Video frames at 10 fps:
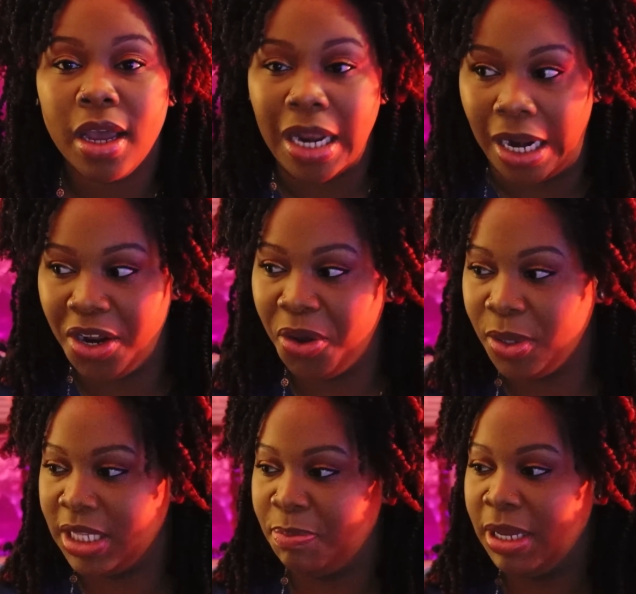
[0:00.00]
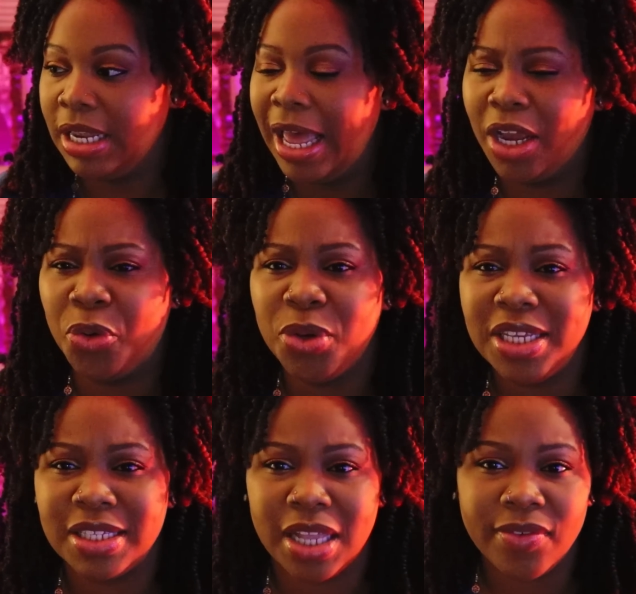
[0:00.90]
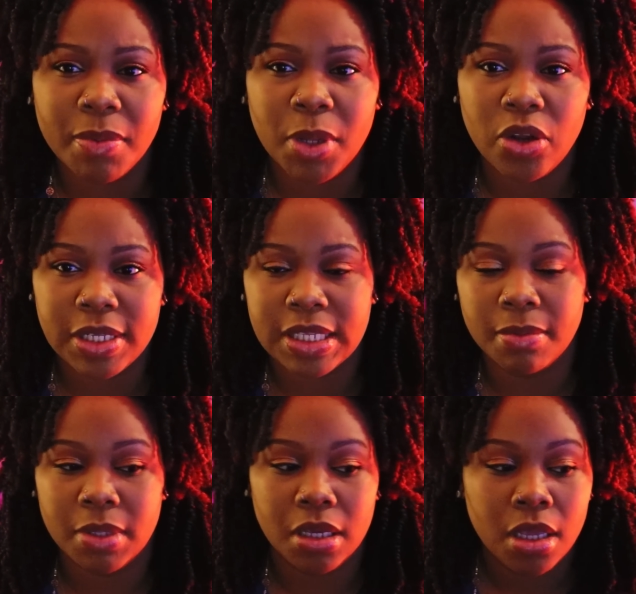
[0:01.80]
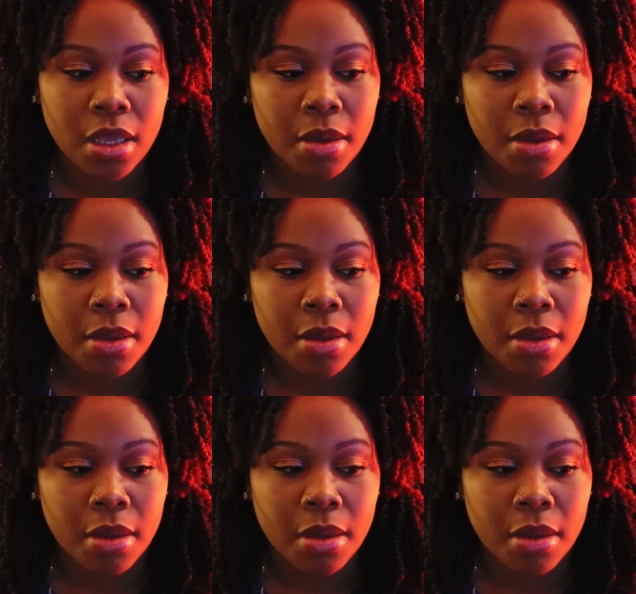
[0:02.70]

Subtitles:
and I know it's been like a week since I've uploaded something,